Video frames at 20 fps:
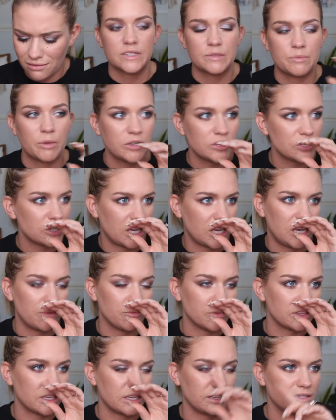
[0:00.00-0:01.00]
The sponge
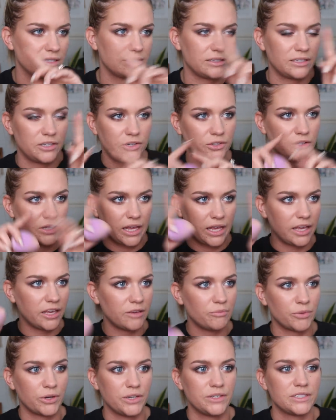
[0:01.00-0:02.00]
came with like this little
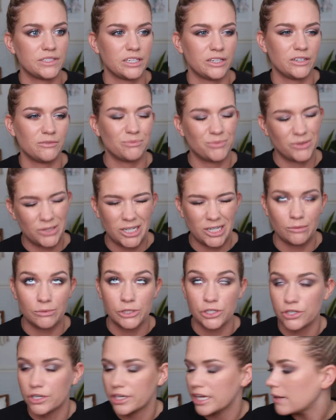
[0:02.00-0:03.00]
like printout,
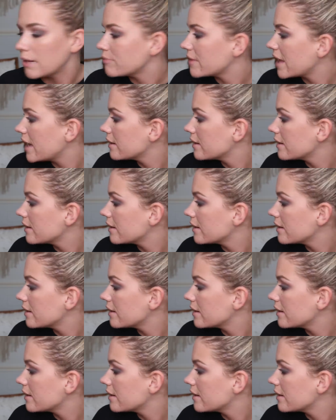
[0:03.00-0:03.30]
probably should have kept